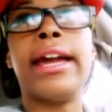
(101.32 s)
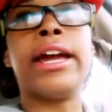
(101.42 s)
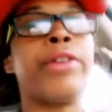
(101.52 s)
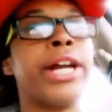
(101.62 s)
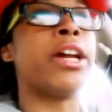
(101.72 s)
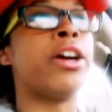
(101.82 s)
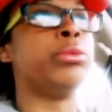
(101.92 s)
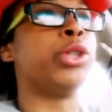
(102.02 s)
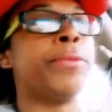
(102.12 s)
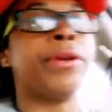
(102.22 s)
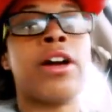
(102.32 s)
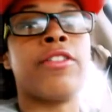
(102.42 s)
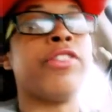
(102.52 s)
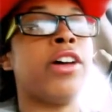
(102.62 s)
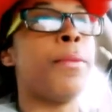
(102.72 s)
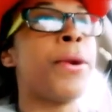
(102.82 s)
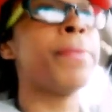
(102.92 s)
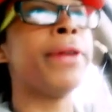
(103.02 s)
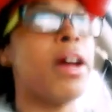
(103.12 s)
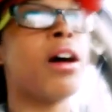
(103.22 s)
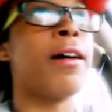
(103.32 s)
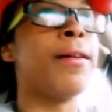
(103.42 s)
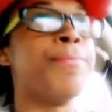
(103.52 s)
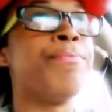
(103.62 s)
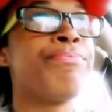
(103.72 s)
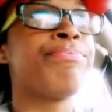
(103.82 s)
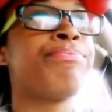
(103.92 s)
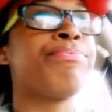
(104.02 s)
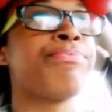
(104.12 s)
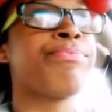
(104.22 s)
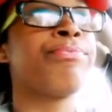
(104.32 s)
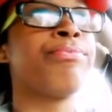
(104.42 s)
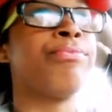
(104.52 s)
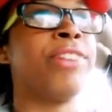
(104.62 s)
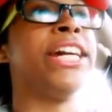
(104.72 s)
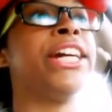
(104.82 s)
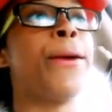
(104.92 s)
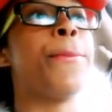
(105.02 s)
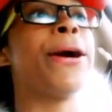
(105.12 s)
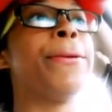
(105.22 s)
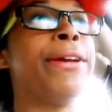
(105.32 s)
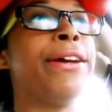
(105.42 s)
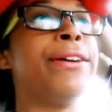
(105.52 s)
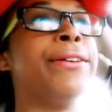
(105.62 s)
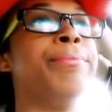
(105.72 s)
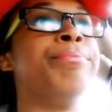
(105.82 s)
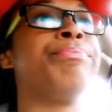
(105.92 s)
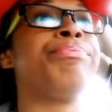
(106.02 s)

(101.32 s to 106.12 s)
And right now I'm dropping off an apartment, um, right here, apartment, um,